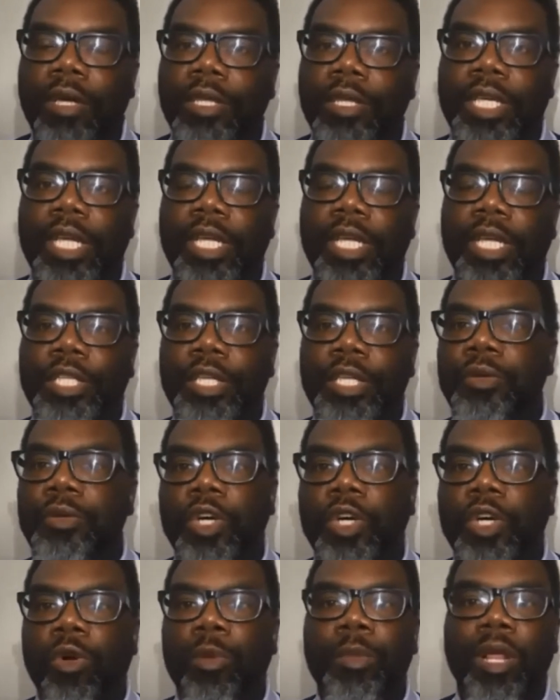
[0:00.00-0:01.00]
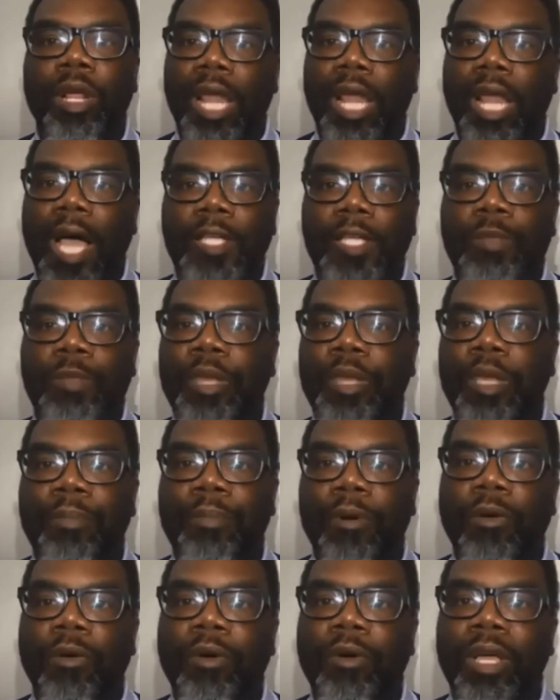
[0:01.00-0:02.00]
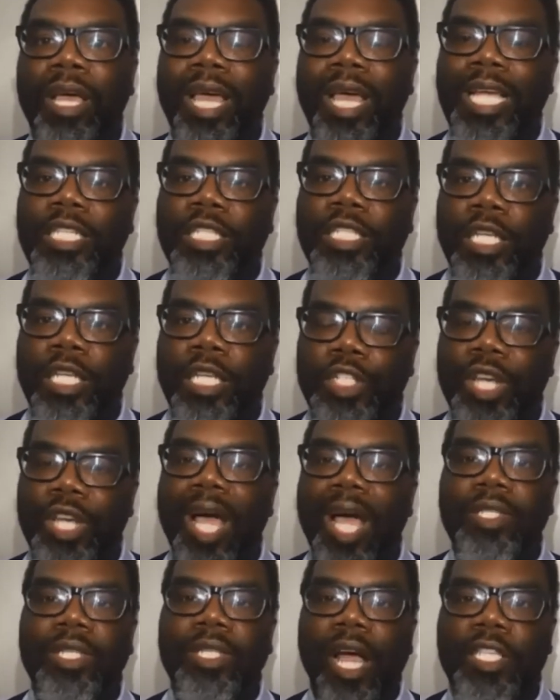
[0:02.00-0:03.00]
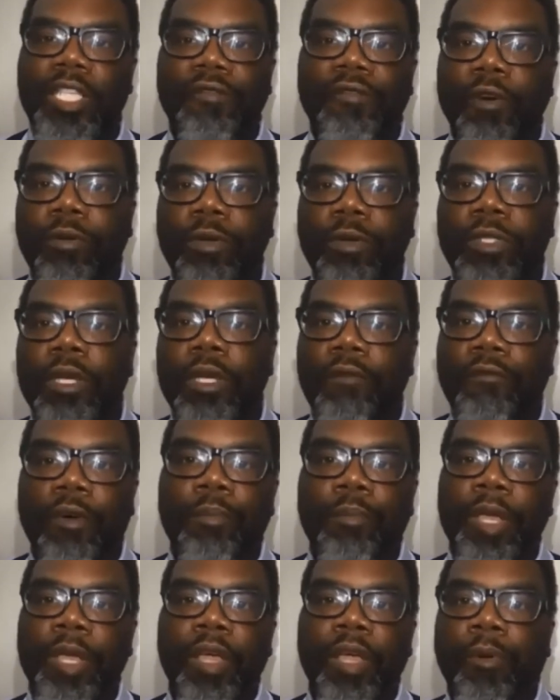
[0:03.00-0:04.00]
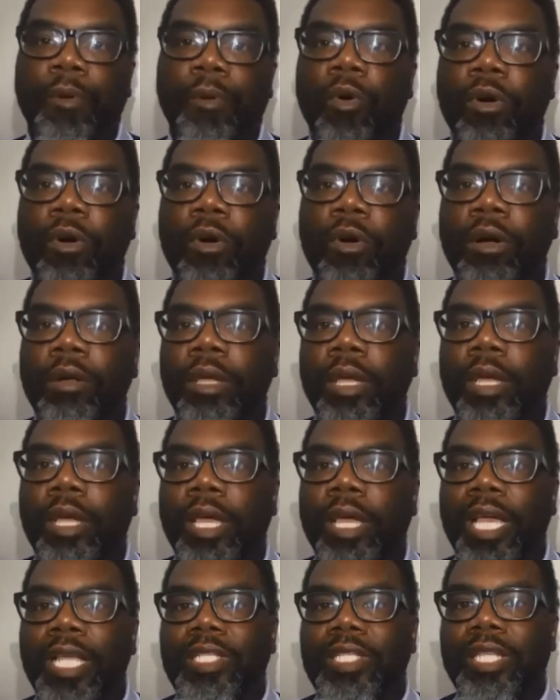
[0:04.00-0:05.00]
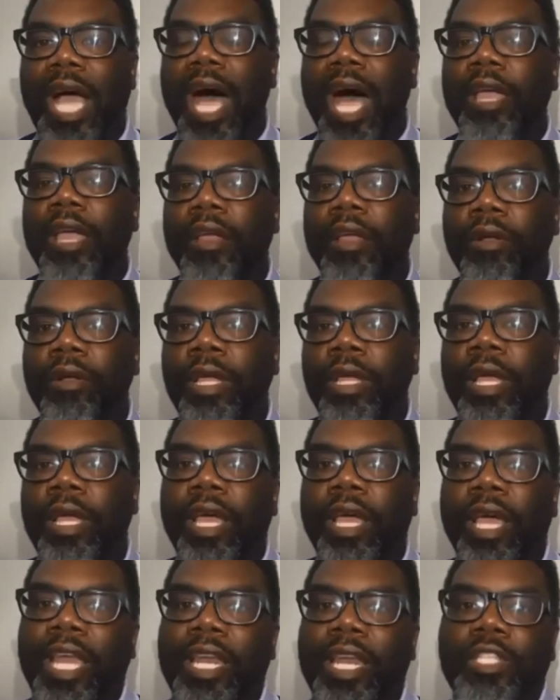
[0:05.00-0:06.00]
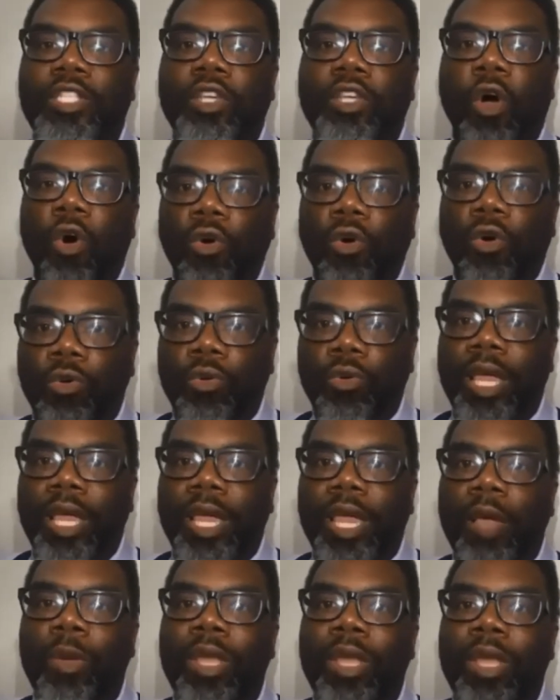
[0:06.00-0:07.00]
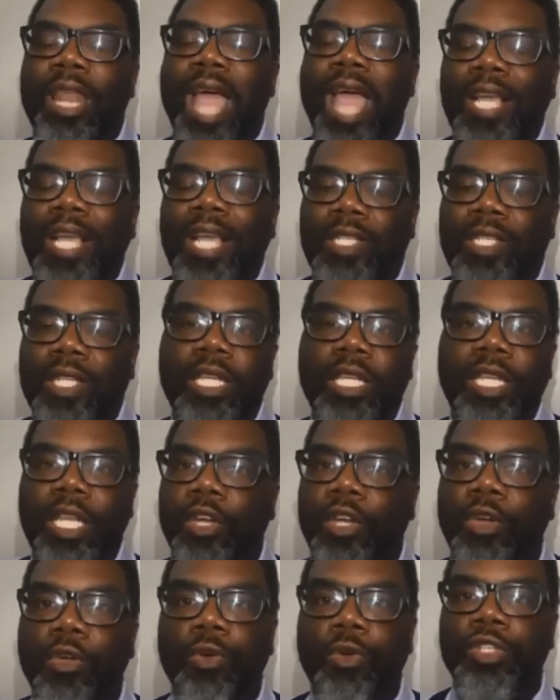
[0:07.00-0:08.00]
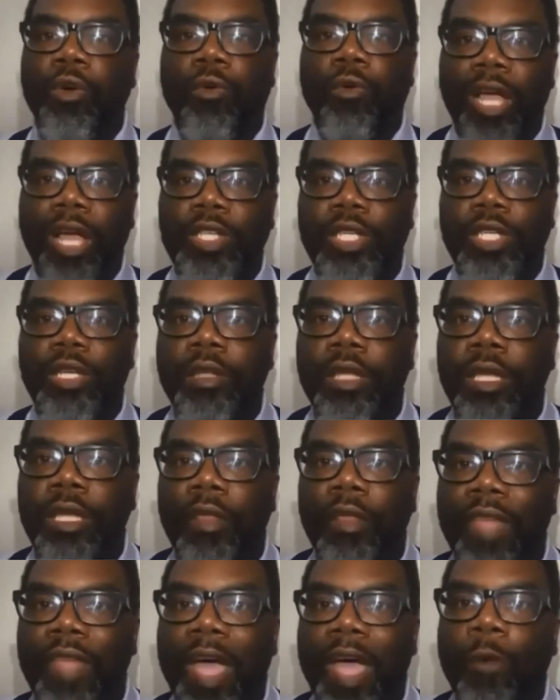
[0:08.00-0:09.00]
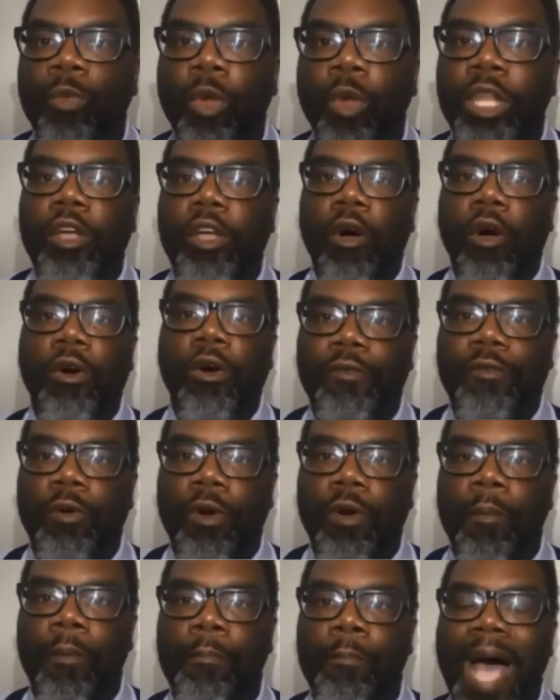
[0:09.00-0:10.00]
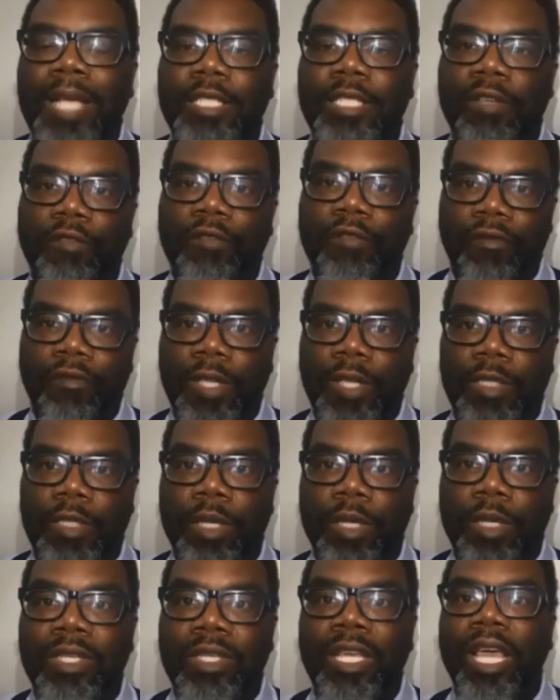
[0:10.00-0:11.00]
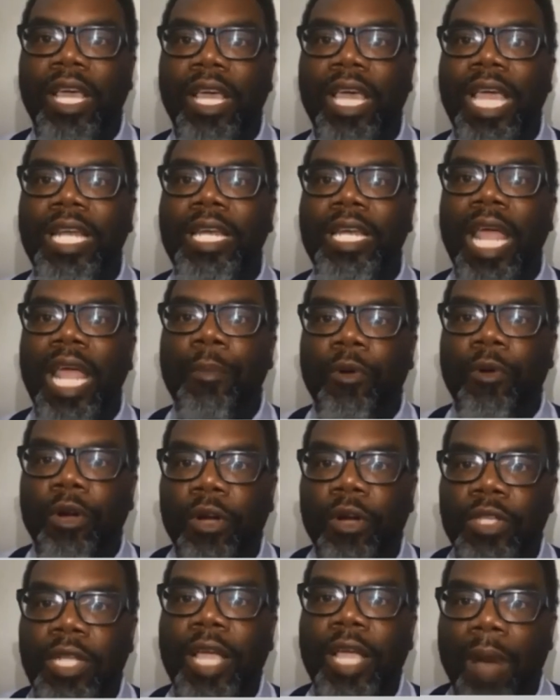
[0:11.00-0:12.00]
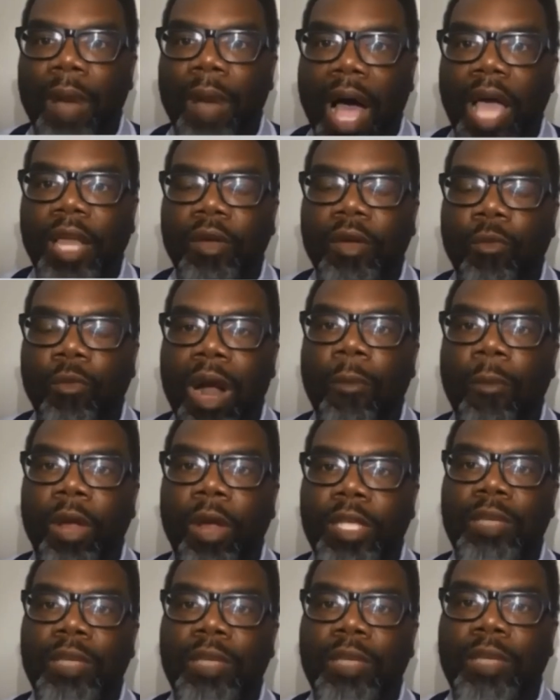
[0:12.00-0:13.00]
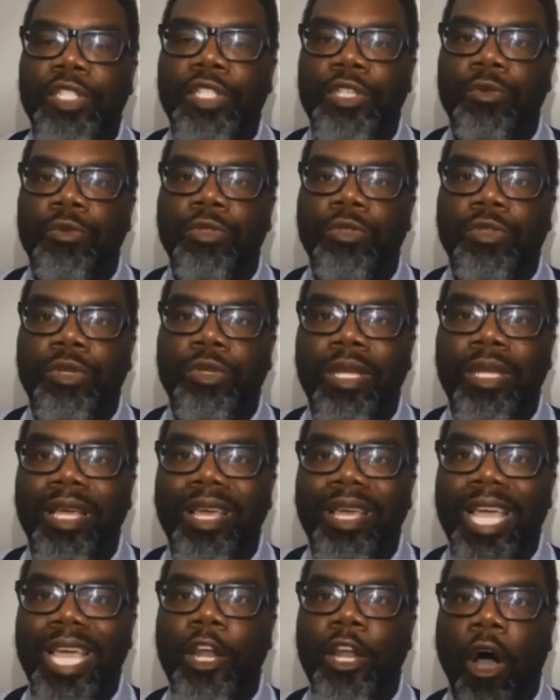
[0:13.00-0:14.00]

To continue to criminalize people and to chastise folks for being poor is tired and it's old, and we actually need a new direction that really calls for massive investments in neighborhoods like mine, where I'm raising my children in